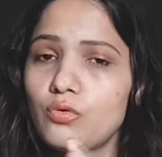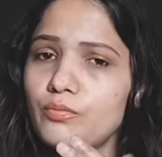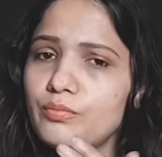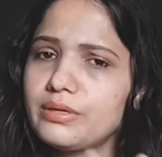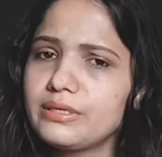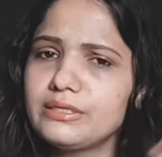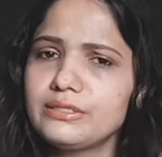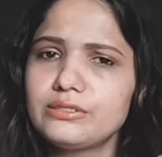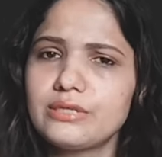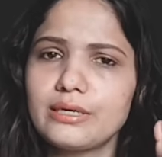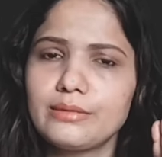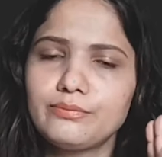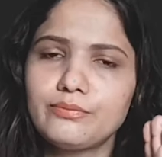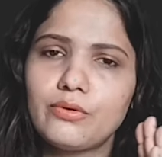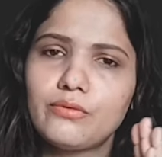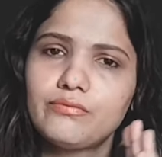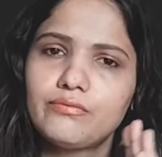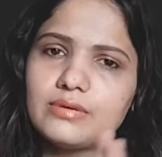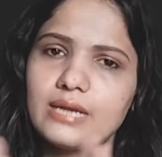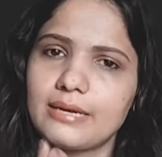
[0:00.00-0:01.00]
many type
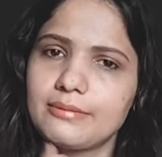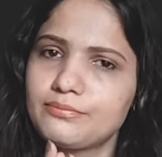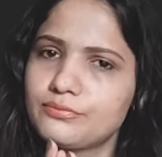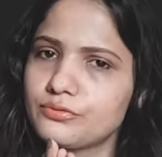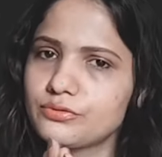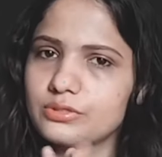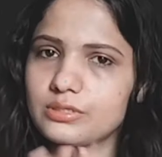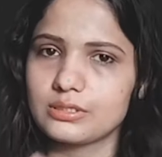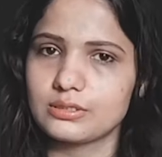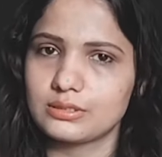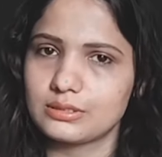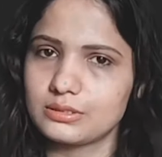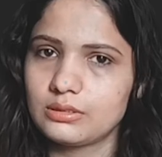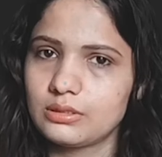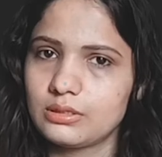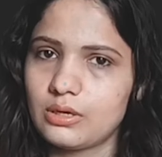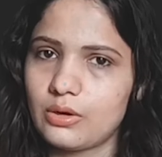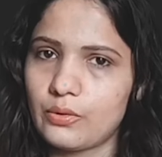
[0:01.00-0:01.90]
of life processes.